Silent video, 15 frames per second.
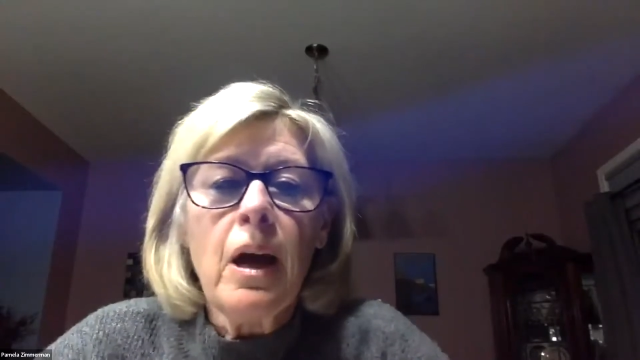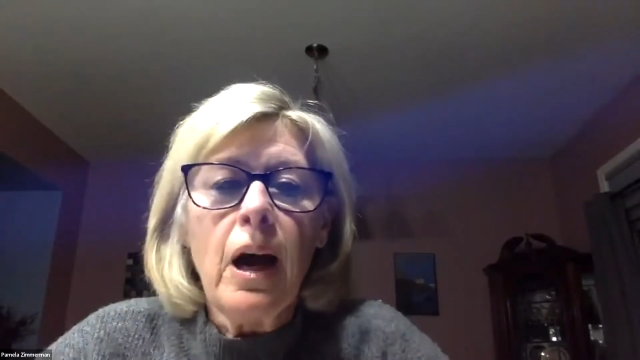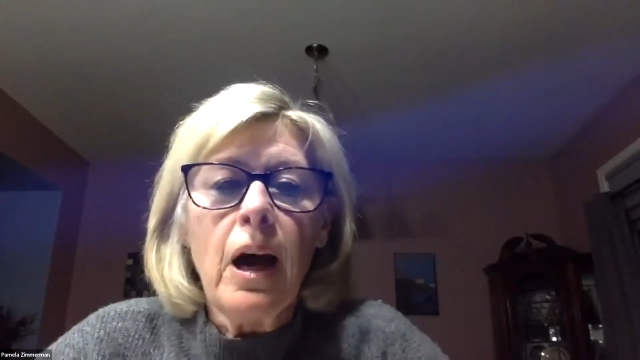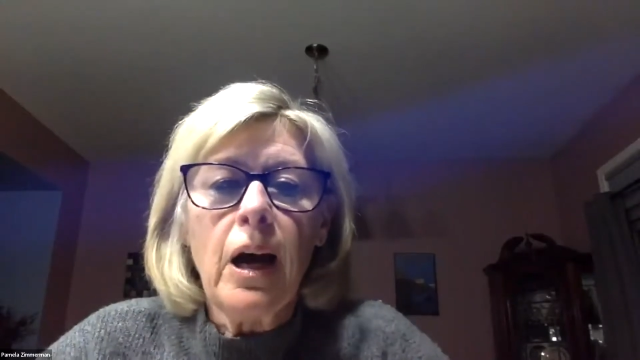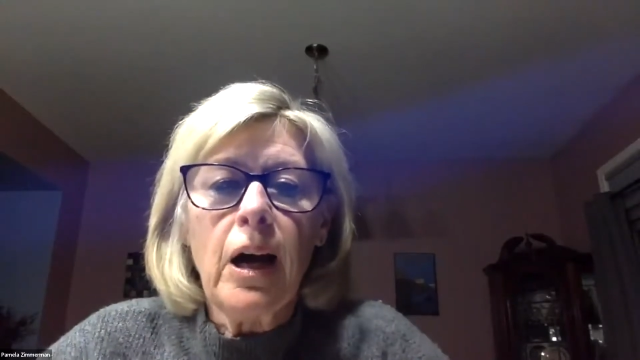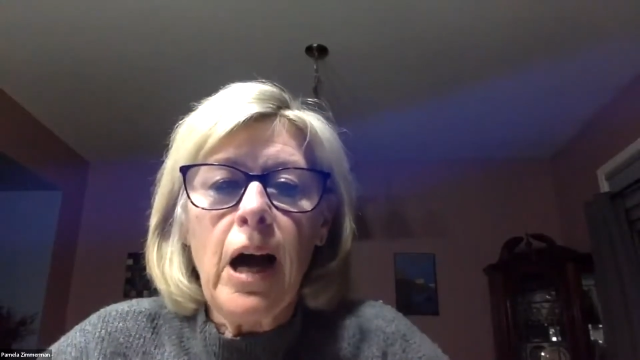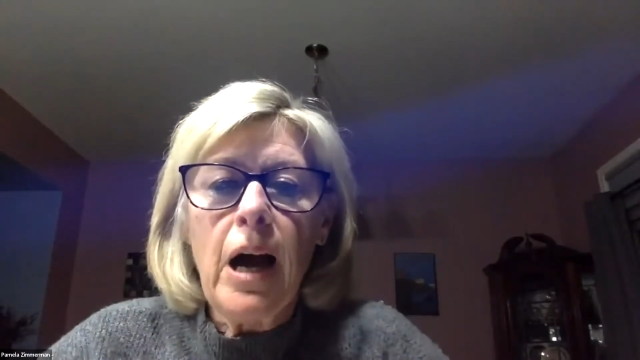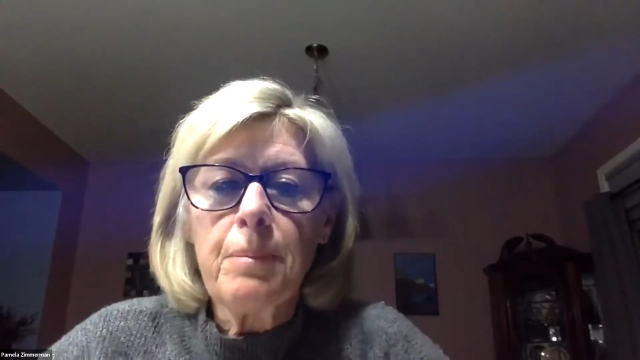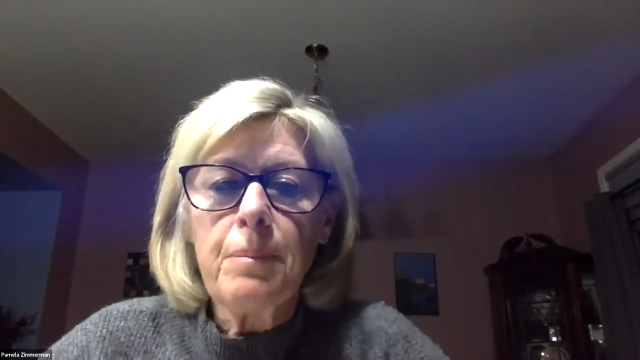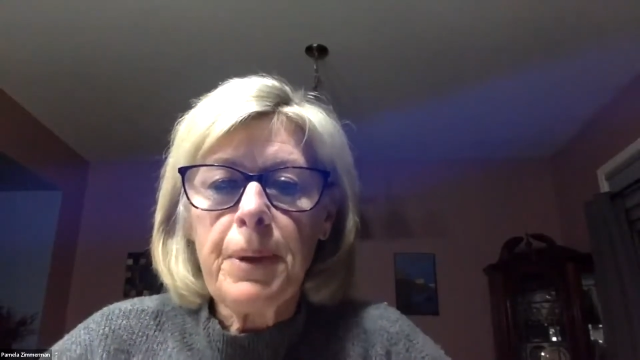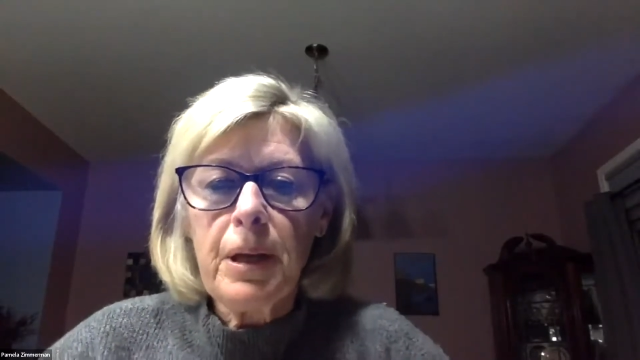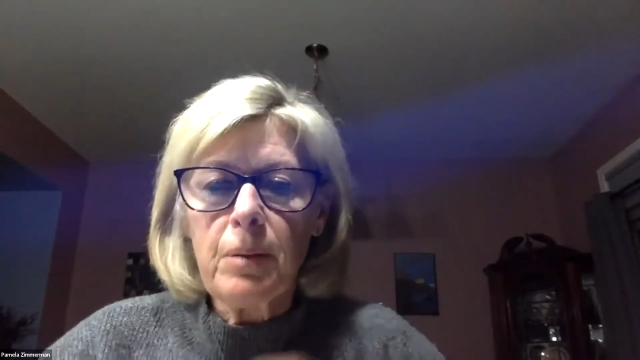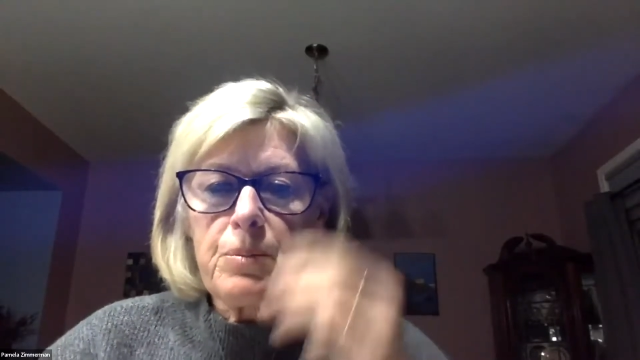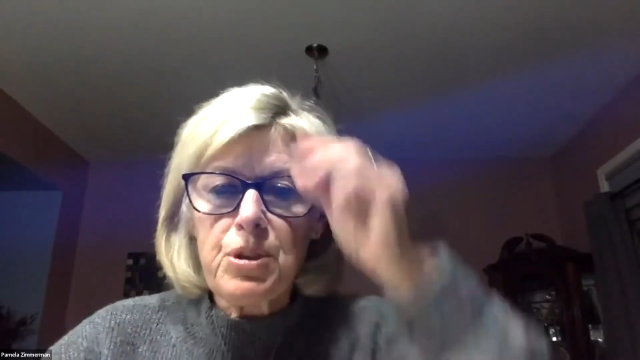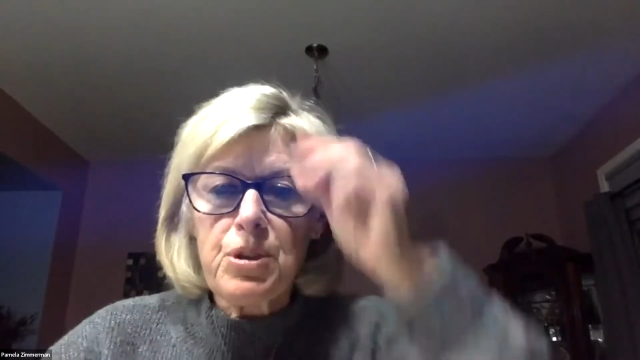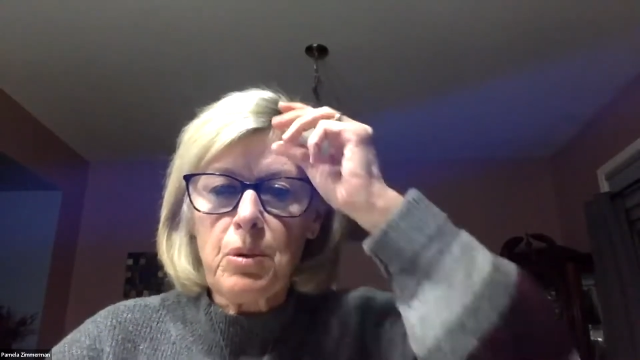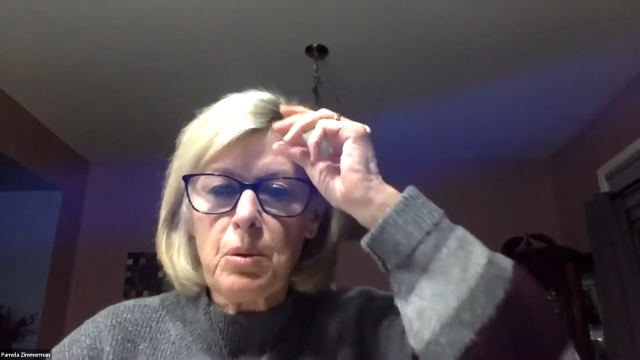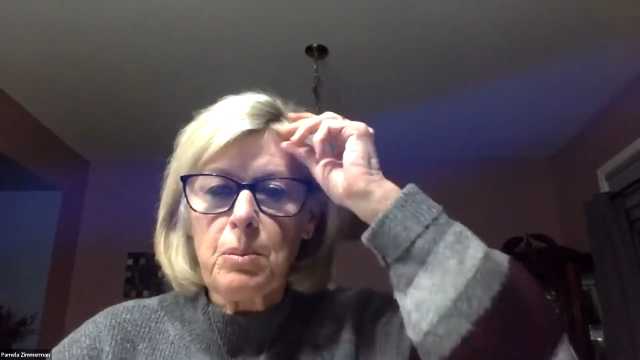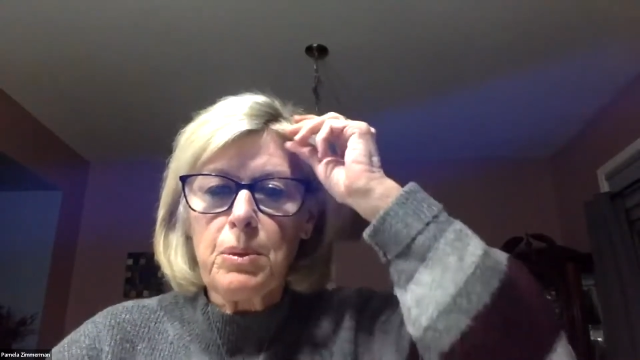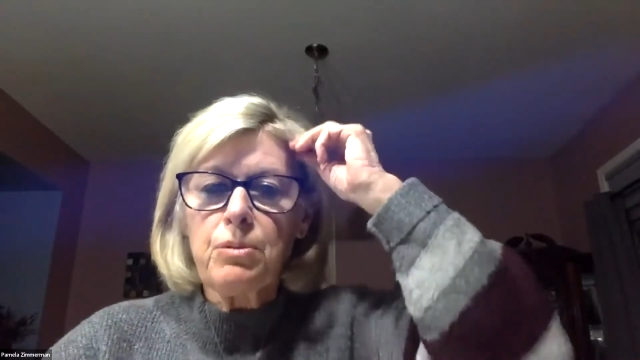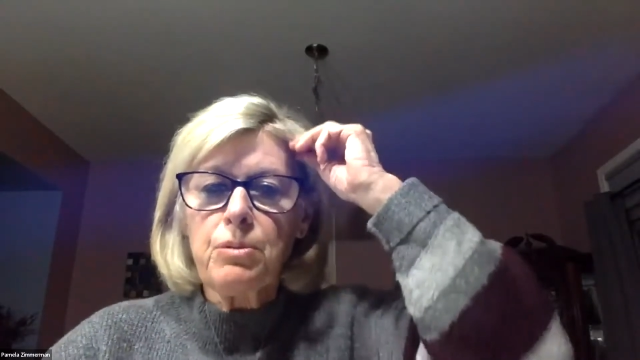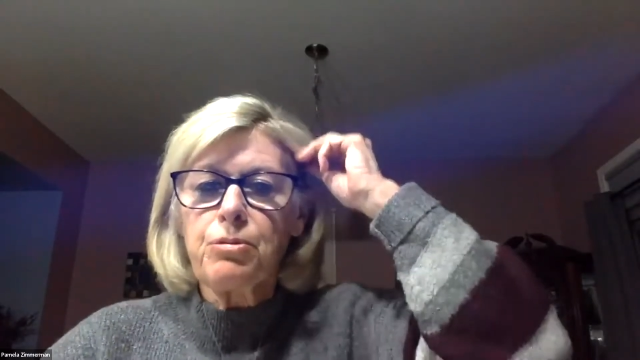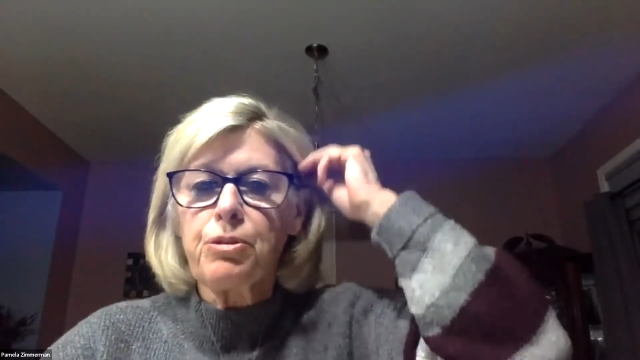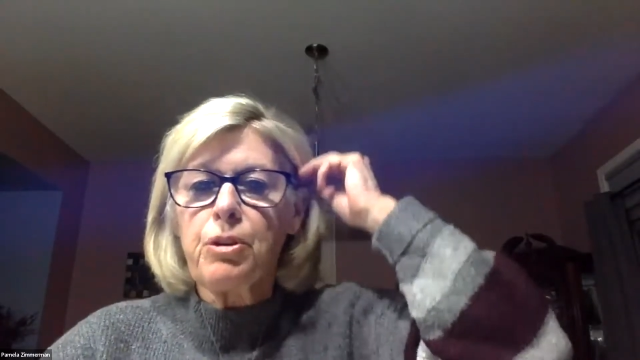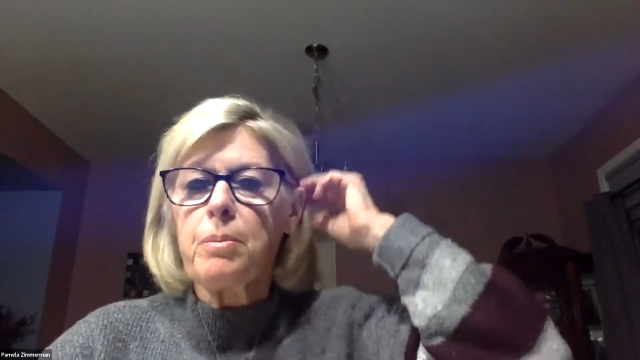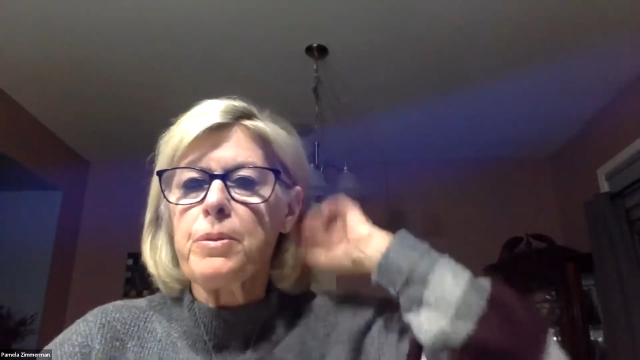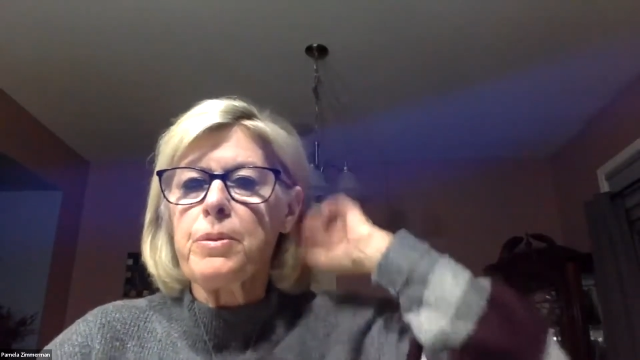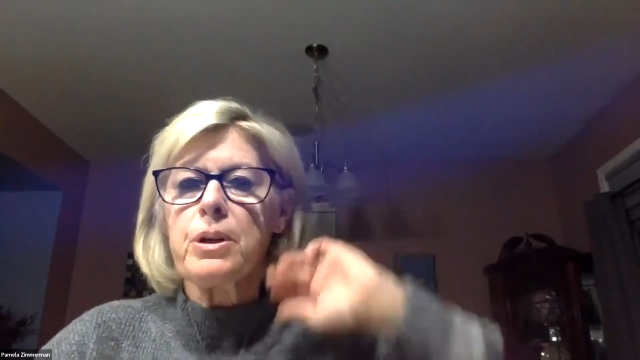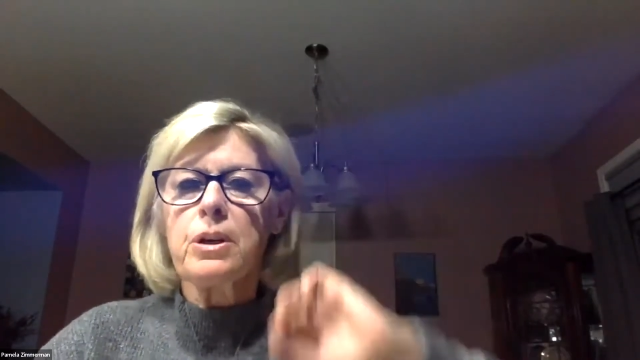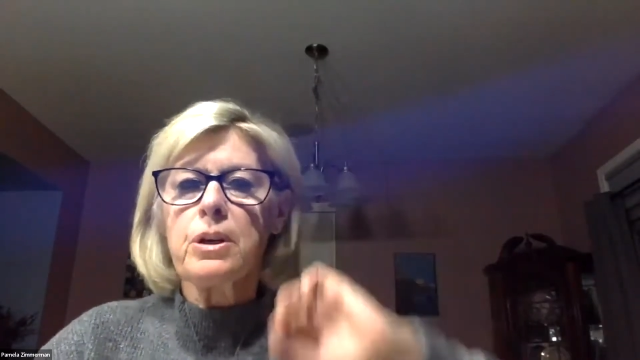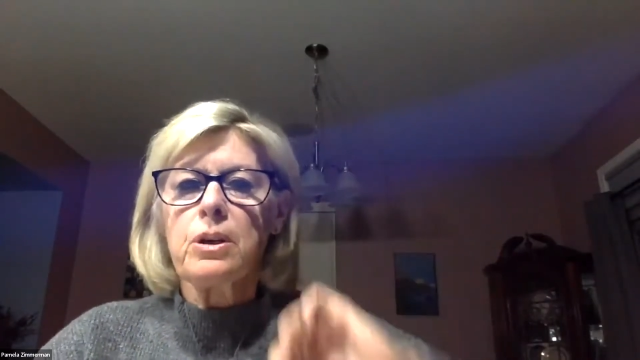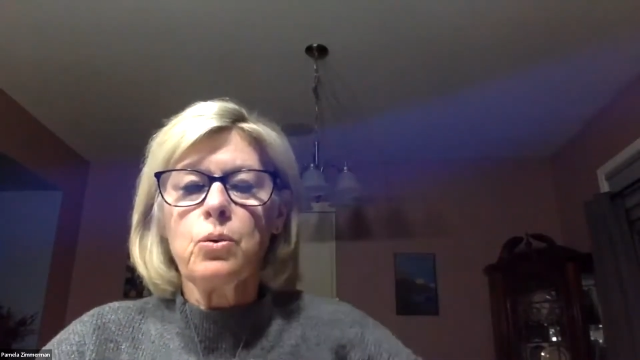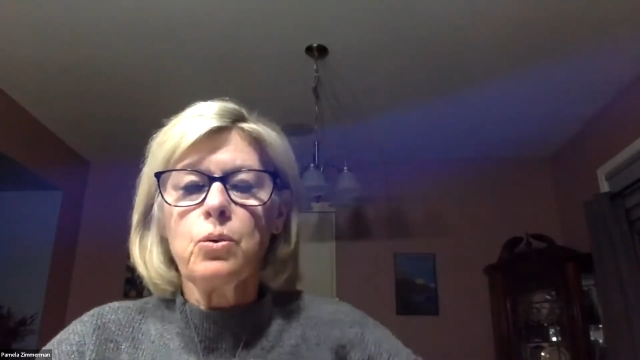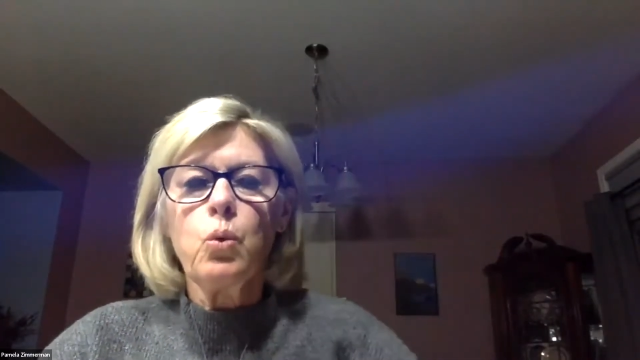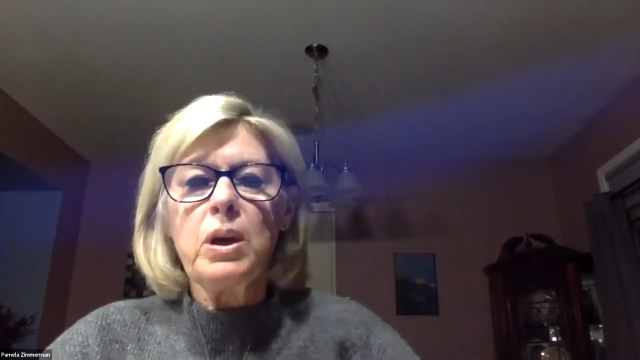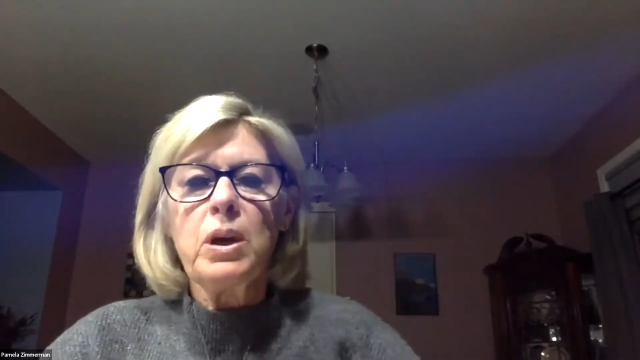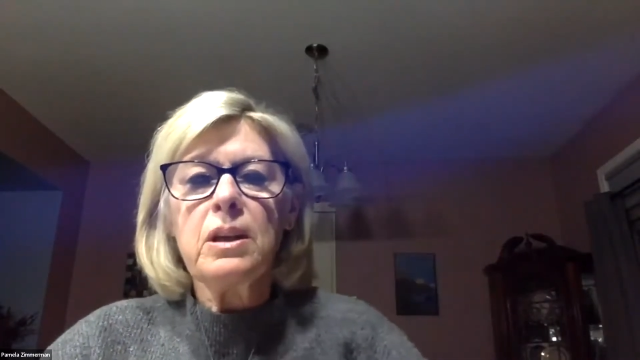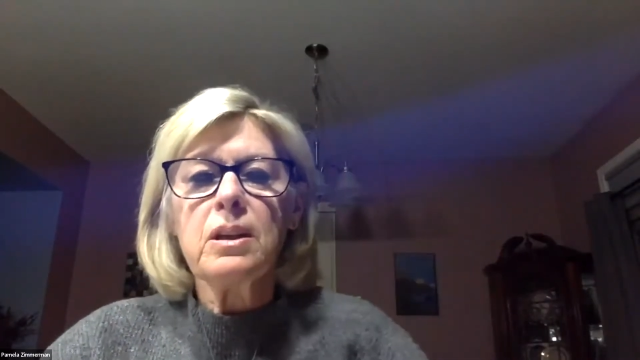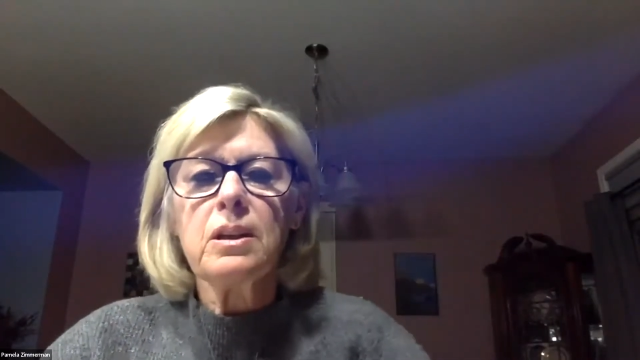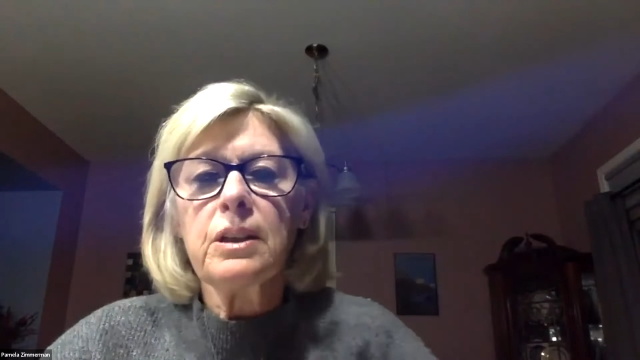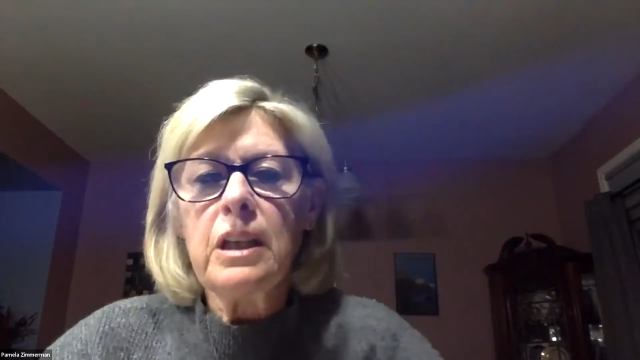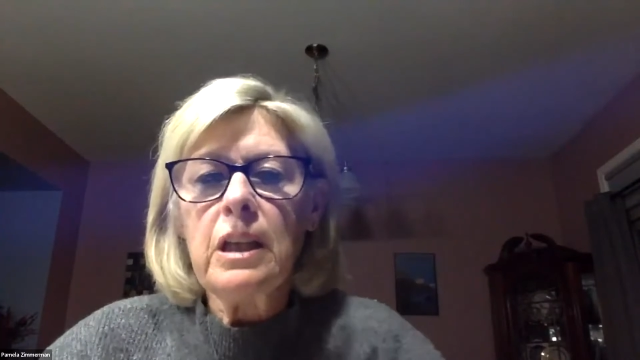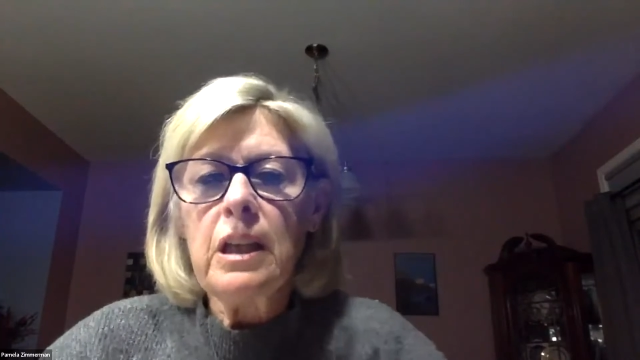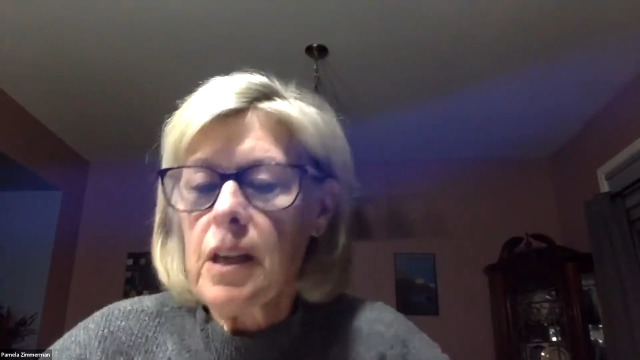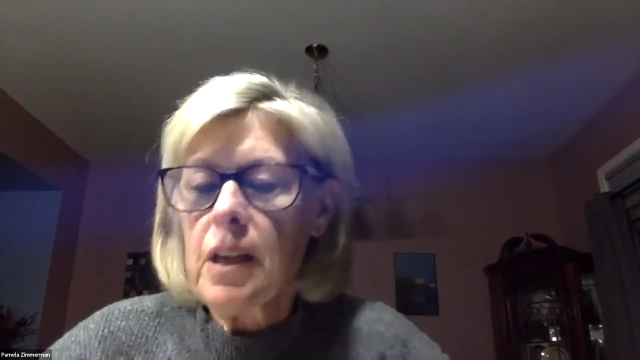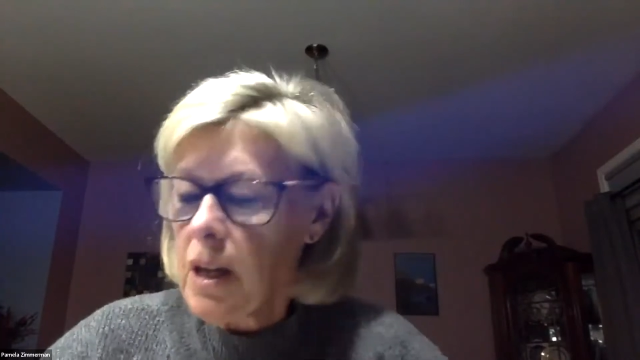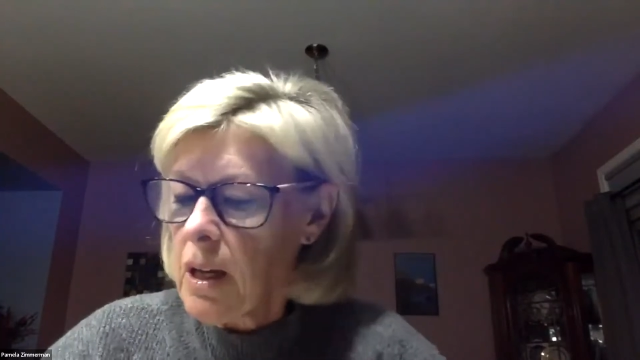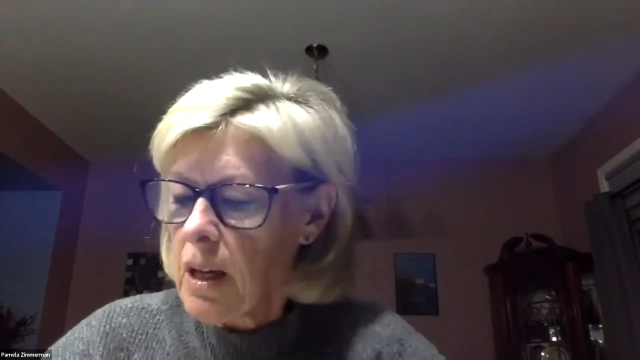I'm Pam Zimmerman from the Wheaton League,